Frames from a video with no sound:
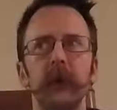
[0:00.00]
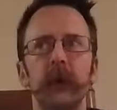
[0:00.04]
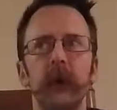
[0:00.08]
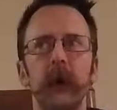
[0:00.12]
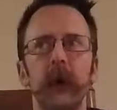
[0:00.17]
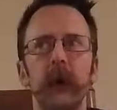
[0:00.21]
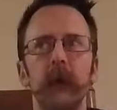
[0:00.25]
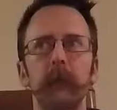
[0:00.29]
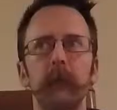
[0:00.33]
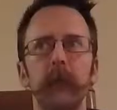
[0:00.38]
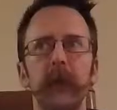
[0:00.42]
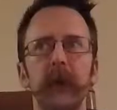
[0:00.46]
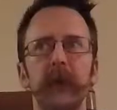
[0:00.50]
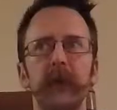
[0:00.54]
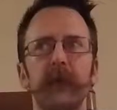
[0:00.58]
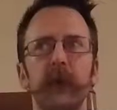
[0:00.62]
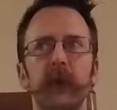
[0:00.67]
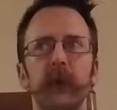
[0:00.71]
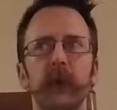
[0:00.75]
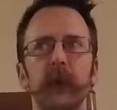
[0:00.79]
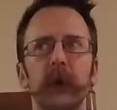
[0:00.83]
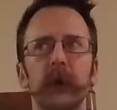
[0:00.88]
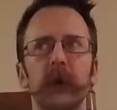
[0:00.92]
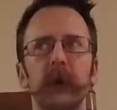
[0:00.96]
a
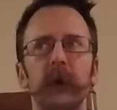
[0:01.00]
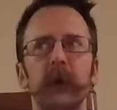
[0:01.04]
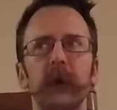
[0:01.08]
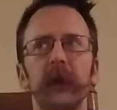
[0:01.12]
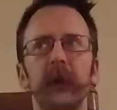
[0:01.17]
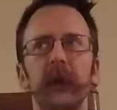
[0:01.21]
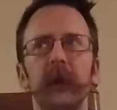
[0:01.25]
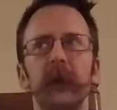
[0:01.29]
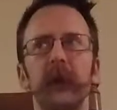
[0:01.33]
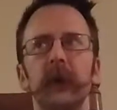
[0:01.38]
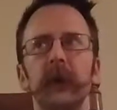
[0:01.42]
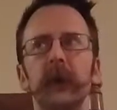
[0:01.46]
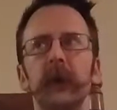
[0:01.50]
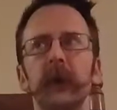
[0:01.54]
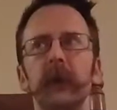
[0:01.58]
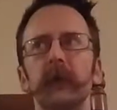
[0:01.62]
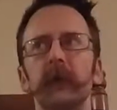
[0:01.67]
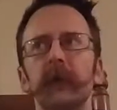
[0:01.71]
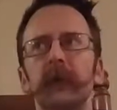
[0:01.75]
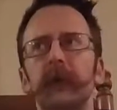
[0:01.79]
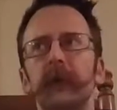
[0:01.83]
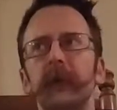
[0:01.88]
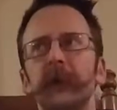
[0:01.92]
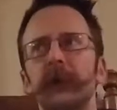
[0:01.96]
metaphorically
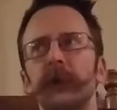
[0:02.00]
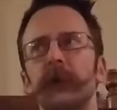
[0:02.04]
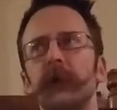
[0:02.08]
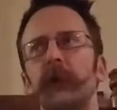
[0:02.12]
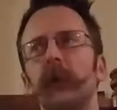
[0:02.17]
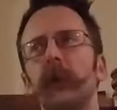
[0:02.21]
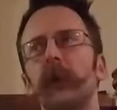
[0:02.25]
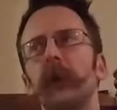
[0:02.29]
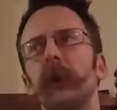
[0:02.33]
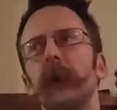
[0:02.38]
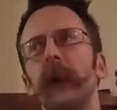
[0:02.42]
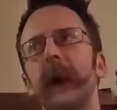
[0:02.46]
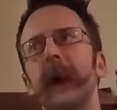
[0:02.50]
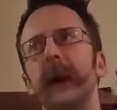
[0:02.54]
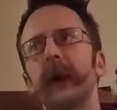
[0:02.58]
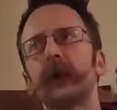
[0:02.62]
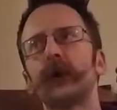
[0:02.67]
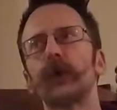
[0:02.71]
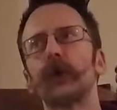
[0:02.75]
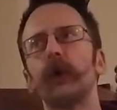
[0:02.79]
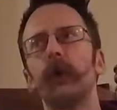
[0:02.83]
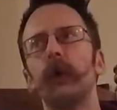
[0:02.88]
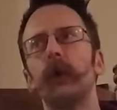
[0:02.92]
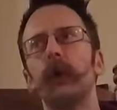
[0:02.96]
physical,
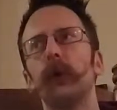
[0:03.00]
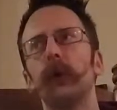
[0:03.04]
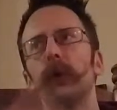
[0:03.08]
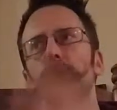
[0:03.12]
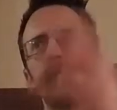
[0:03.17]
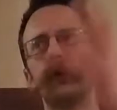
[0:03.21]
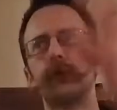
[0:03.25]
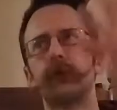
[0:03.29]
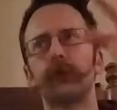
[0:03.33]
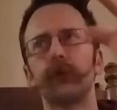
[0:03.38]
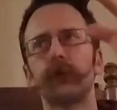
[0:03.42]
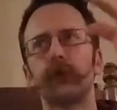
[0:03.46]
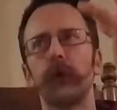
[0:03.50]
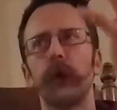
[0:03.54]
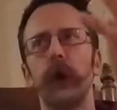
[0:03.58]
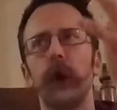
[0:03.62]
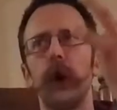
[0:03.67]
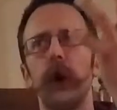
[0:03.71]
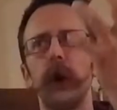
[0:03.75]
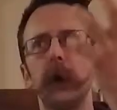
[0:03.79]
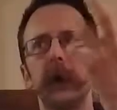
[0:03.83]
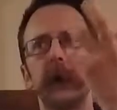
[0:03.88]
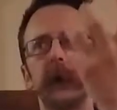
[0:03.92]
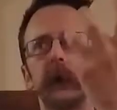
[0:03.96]
actual
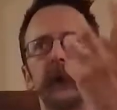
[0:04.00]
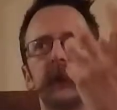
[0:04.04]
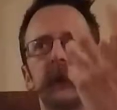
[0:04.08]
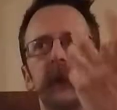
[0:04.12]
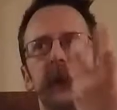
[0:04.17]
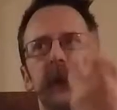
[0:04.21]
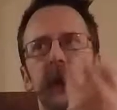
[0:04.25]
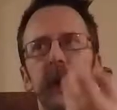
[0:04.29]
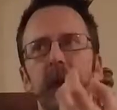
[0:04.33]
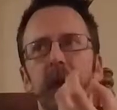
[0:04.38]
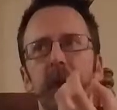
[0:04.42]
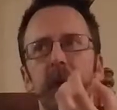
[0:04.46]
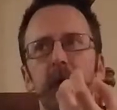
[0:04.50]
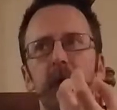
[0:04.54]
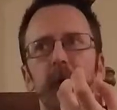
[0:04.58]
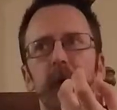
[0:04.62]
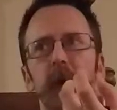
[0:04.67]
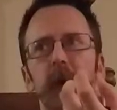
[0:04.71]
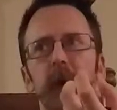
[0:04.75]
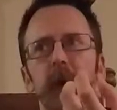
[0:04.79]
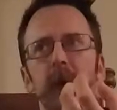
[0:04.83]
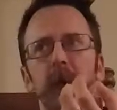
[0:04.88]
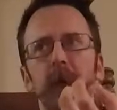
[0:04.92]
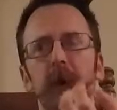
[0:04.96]
drawing together
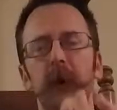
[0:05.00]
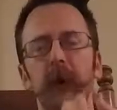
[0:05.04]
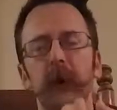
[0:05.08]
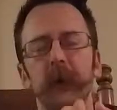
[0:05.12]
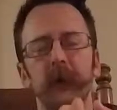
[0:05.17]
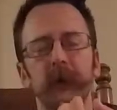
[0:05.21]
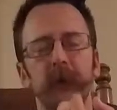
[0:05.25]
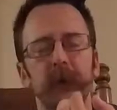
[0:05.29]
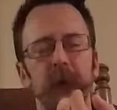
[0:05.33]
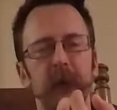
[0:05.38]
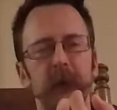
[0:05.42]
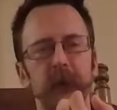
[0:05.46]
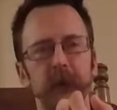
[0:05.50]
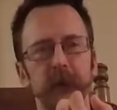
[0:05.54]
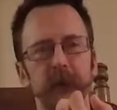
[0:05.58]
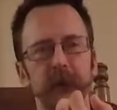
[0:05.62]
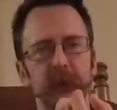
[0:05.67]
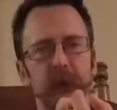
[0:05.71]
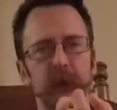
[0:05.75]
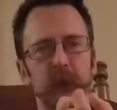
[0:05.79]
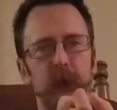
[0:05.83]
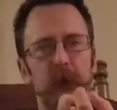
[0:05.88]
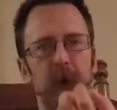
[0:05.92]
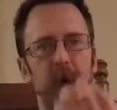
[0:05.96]
of all the flavors of
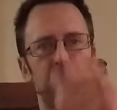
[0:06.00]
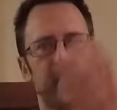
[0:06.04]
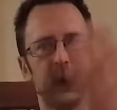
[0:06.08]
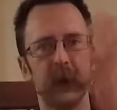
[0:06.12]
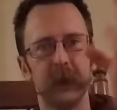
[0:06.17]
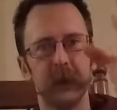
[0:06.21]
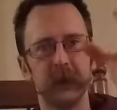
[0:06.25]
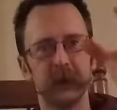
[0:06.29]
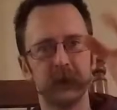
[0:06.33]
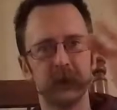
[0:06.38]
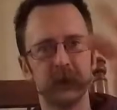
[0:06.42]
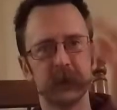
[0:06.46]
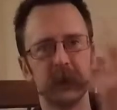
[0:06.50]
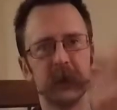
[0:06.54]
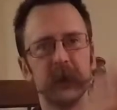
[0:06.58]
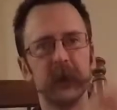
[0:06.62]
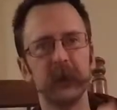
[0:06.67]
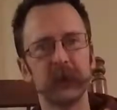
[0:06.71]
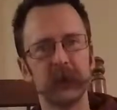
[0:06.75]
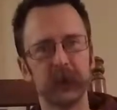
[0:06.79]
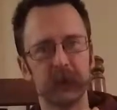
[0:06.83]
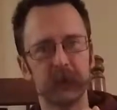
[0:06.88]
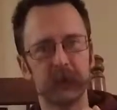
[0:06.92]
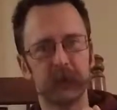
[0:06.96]
the wines
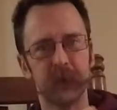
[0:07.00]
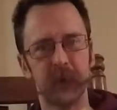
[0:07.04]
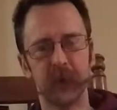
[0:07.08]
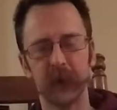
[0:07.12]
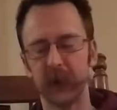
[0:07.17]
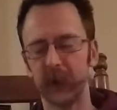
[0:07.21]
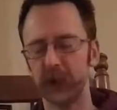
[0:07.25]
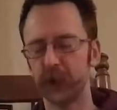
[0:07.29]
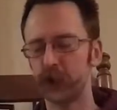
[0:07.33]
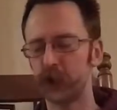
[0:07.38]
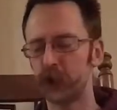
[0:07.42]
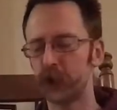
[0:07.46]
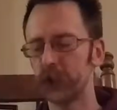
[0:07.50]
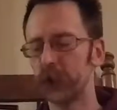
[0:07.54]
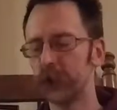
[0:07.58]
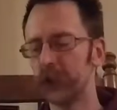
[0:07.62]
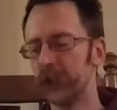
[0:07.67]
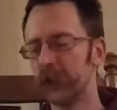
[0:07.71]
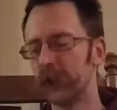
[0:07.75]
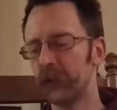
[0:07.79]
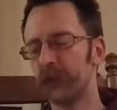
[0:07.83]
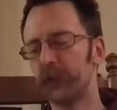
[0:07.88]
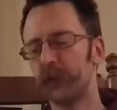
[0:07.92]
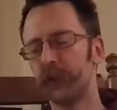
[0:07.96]
into the finish,
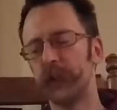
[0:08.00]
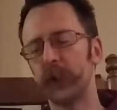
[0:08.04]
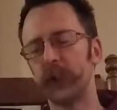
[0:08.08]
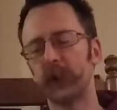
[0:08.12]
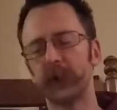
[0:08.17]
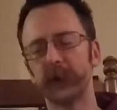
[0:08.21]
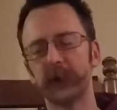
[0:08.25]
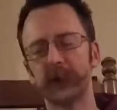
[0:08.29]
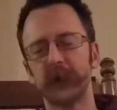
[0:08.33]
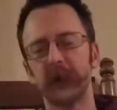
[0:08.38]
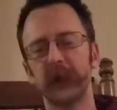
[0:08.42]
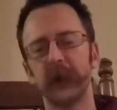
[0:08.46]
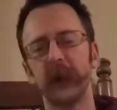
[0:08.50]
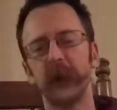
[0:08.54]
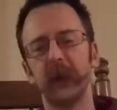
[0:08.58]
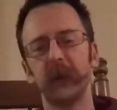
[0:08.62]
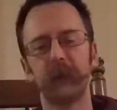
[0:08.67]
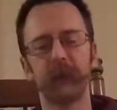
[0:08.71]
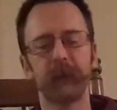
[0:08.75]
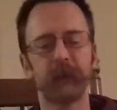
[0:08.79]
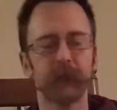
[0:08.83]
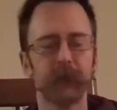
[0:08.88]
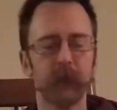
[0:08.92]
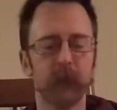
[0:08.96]
focusing it.
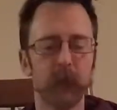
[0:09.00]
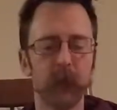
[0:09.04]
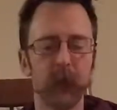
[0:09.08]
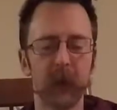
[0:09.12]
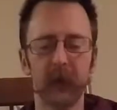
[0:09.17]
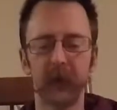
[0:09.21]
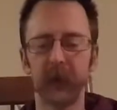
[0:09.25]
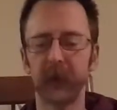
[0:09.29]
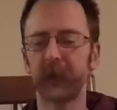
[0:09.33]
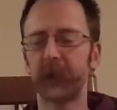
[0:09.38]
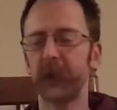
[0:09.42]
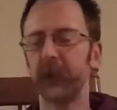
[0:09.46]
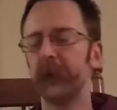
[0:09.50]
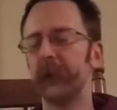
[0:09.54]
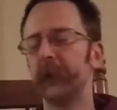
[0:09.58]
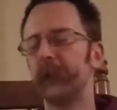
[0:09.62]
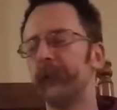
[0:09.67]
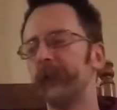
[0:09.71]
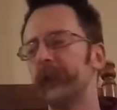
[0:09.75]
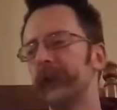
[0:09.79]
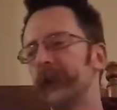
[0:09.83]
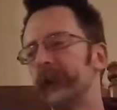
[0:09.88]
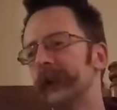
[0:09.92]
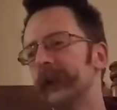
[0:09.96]
Like the
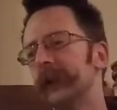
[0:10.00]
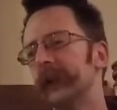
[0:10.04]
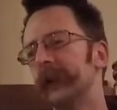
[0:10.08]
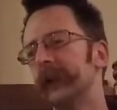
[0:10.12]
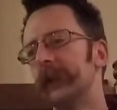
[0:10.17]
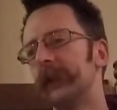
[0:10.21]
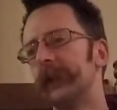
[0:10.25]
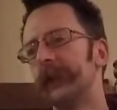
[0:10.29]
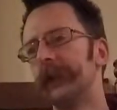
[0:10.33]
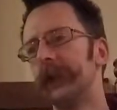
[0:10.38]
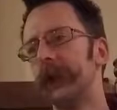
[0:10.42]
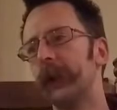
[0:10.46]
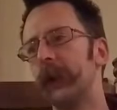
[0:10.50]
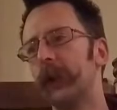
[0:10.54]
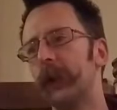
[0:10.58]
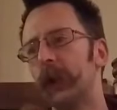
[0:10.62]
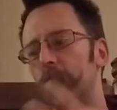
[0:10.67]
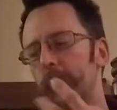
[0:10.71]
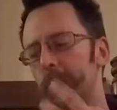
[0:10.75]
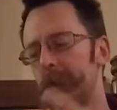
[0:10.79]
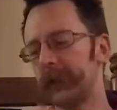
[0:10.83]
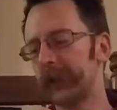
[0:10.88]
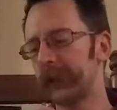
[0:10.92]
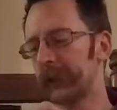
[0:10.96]

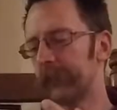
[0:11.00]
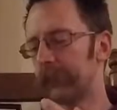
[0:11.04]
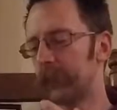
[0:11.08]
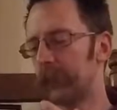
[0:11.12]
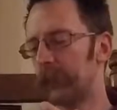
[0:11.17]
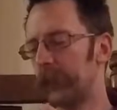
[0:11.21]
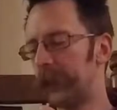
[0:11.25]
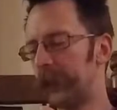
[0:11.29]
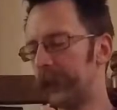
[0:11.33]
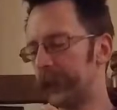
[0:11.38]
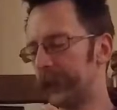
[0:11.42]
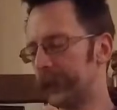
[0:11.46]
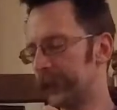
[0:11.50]
opening of the wine